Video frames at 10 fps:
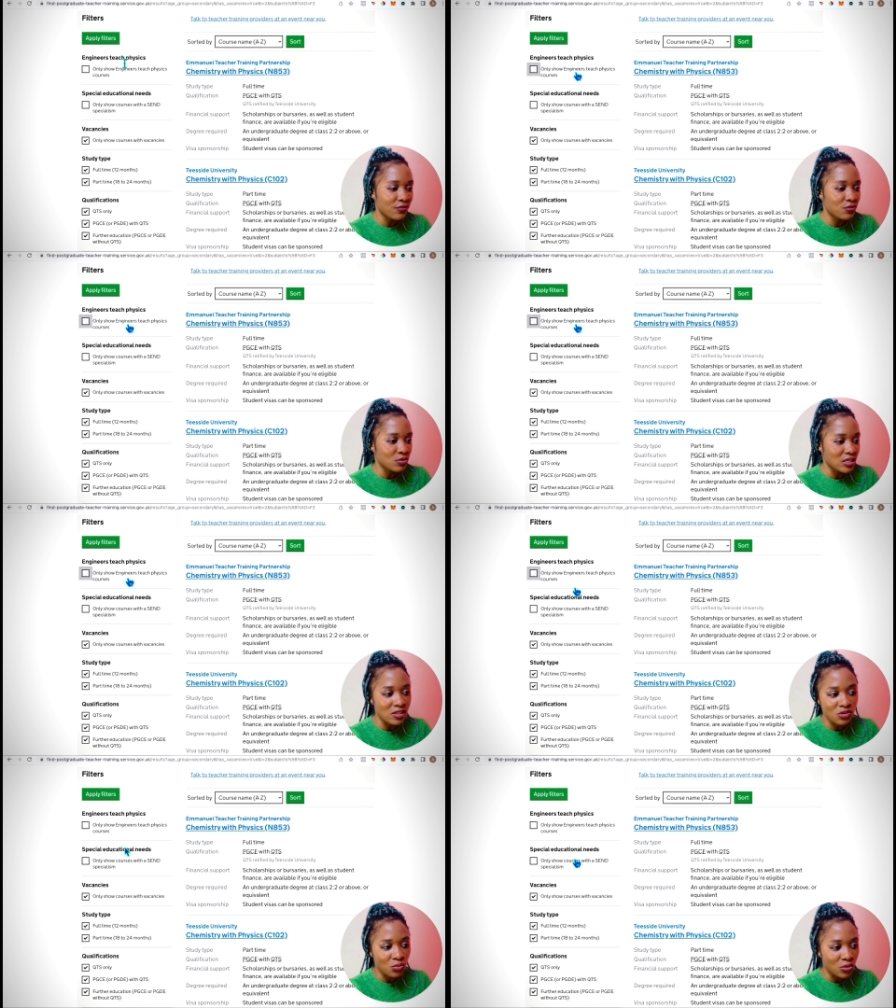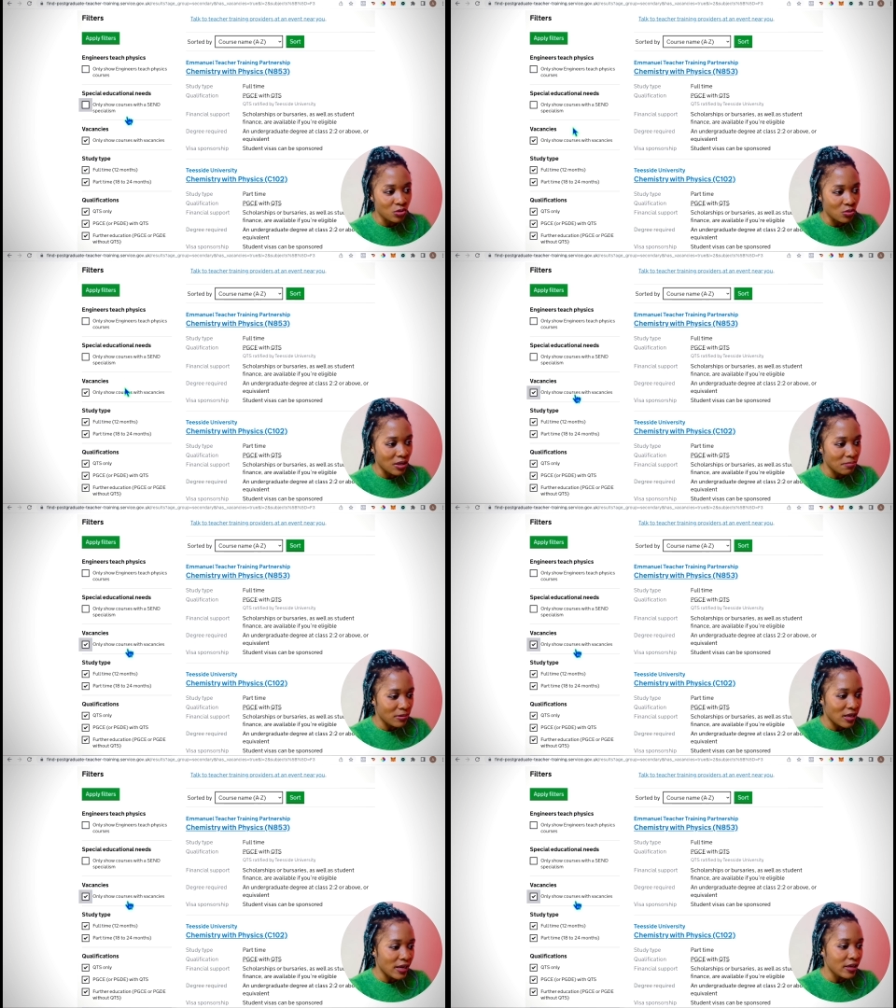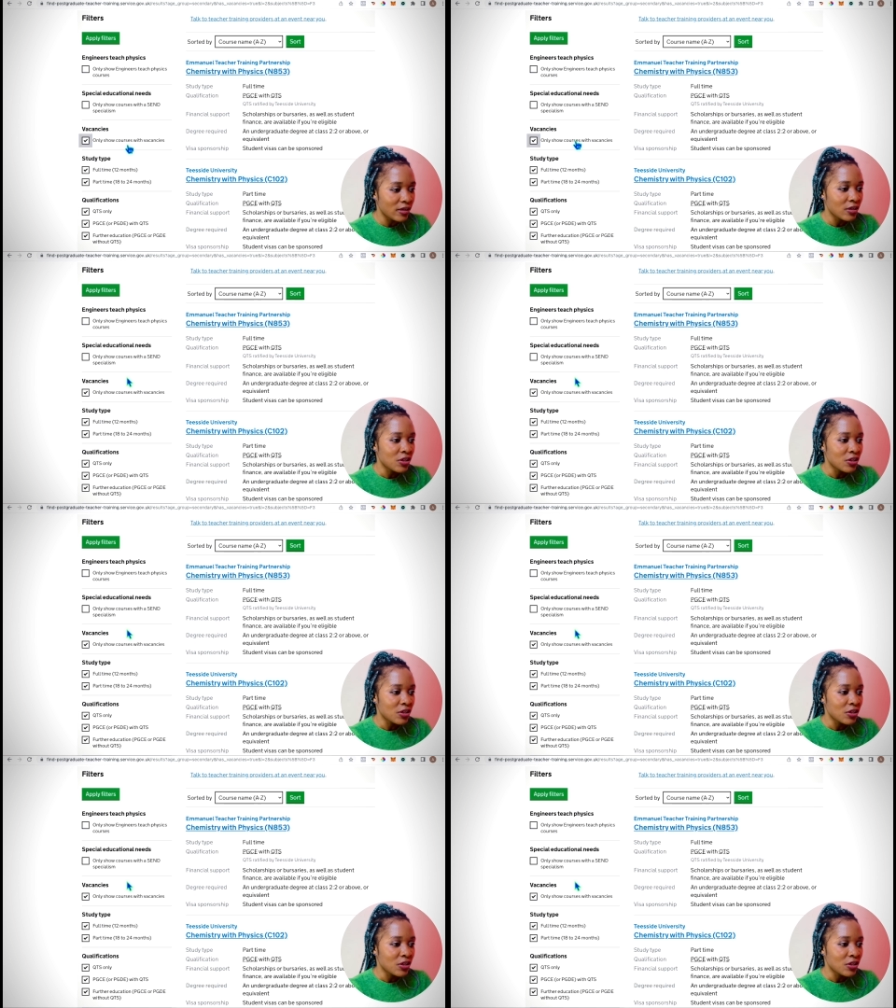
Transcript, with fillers: filters you want to apply.